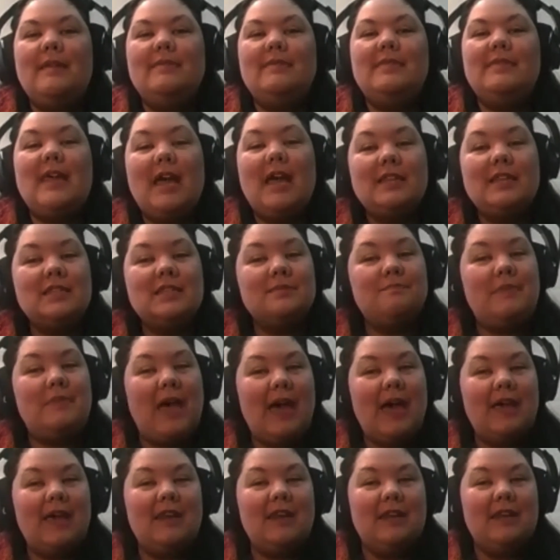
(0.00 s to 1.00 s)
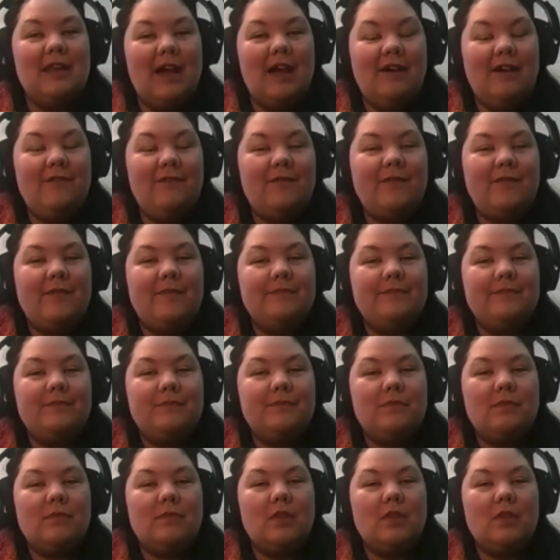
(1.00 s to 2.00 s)
that's bad enough
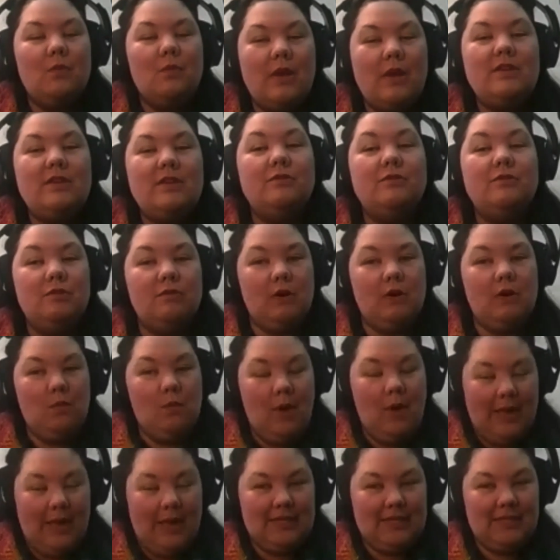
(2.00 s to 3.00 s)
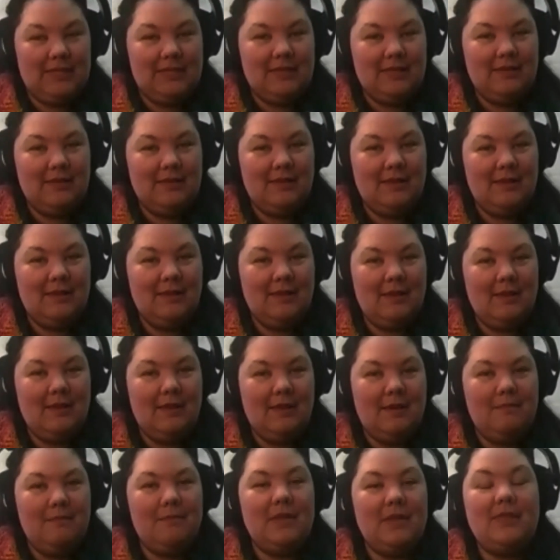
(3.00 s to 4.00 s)
when you do it once.
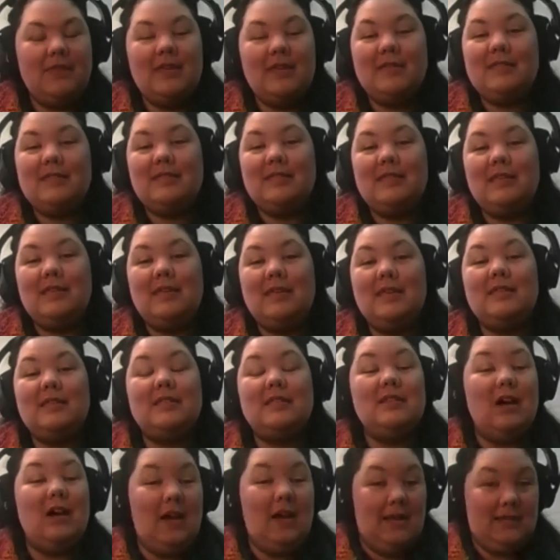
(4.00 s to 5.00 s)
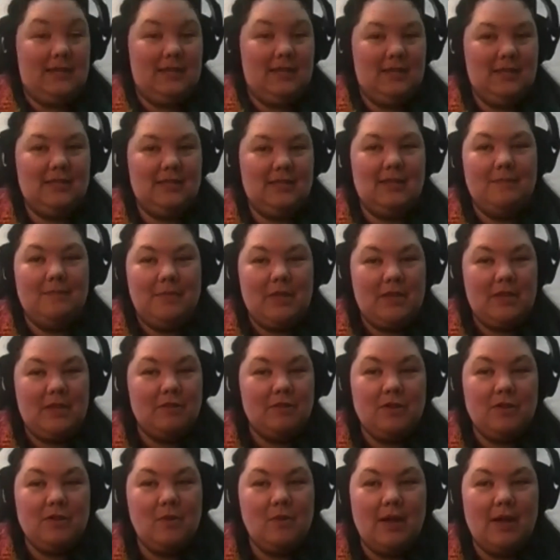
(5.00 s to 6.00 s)
But this is not something you
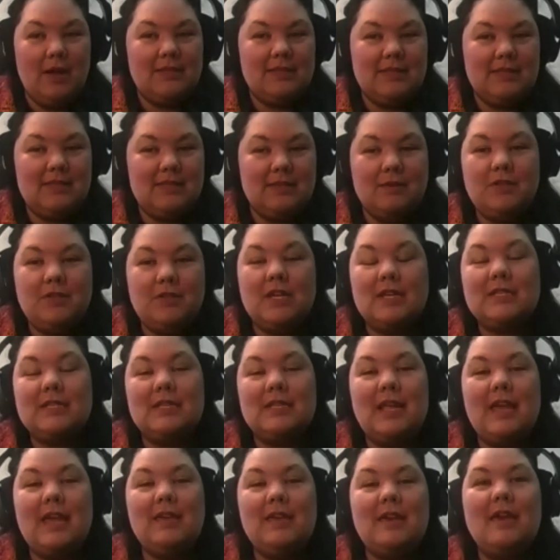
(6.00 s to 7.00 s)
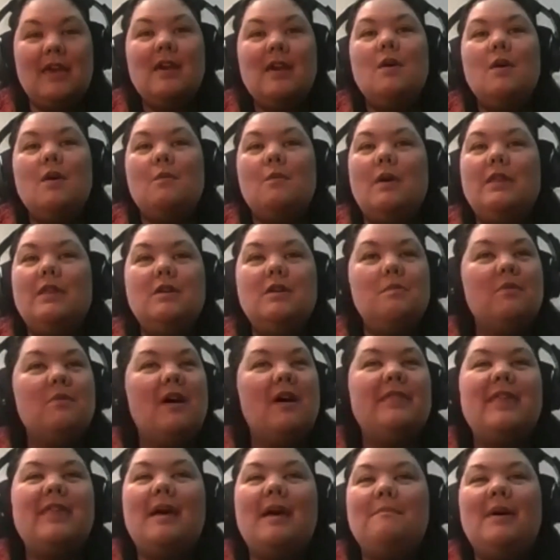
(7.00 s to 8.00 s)
do once. So just like when you
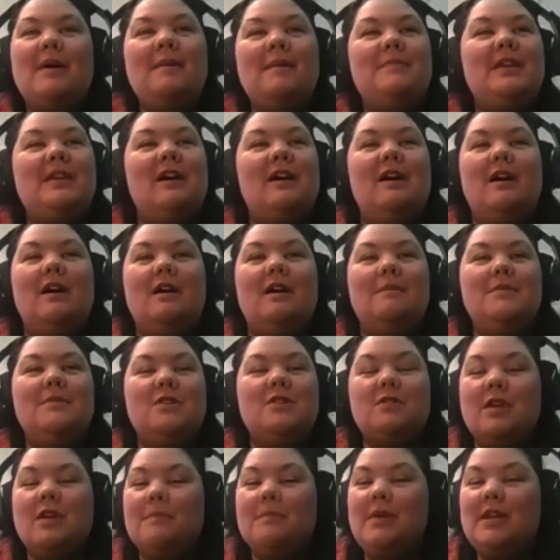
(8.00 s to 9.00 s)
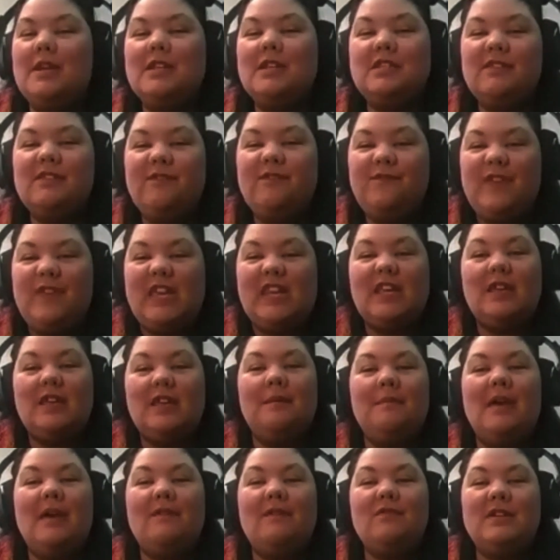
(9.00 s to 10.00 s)
brought that puppy home, you committed to feeding
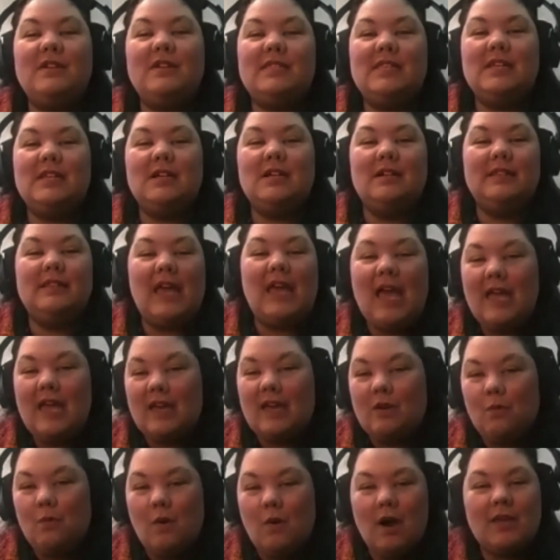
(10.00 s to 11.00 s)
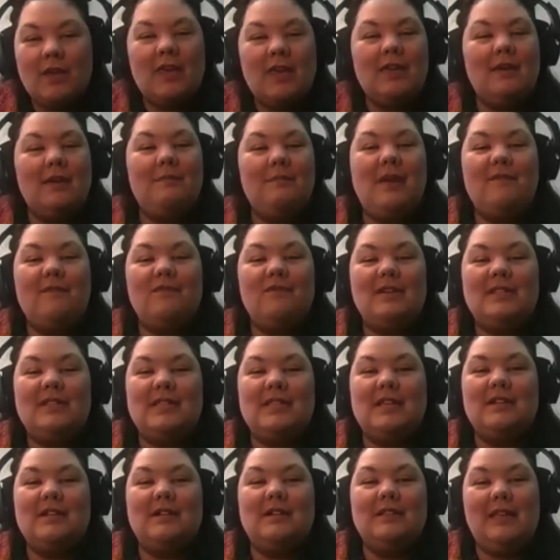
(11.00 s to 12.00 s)
him every single day and walking him every
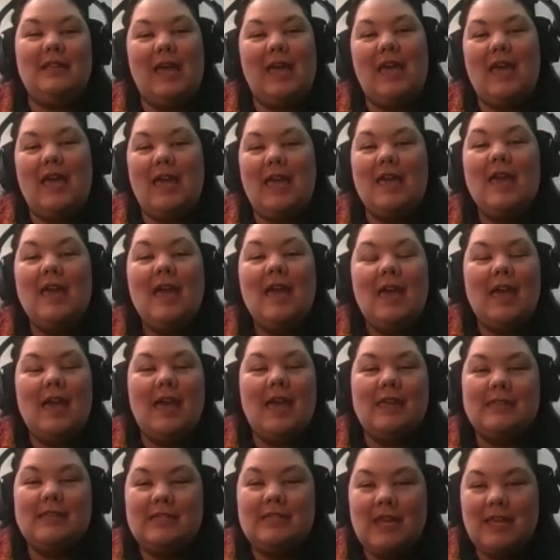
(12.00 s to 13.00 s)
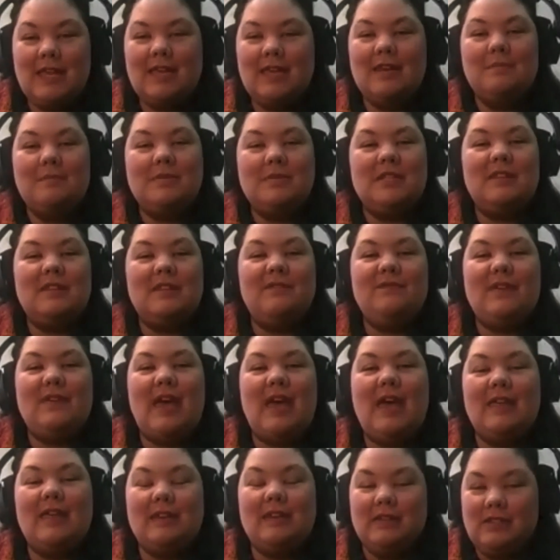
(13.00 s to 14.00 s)
single day and taking him to the
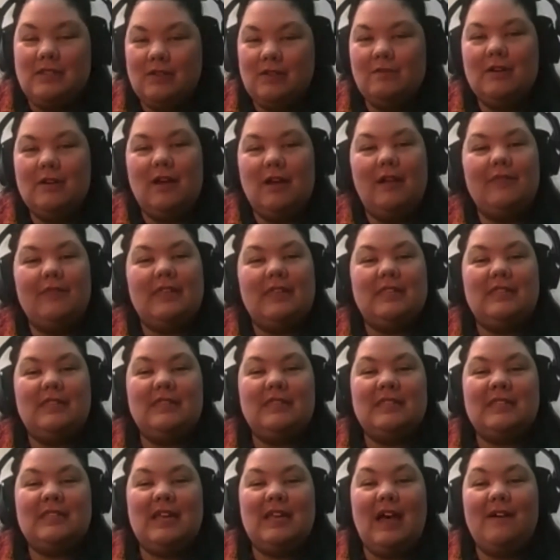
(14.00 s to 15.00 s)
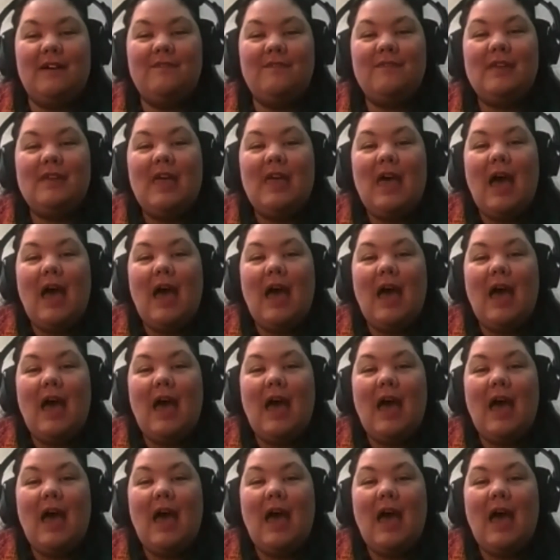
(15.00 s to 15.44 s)
vet and doing all the stuff.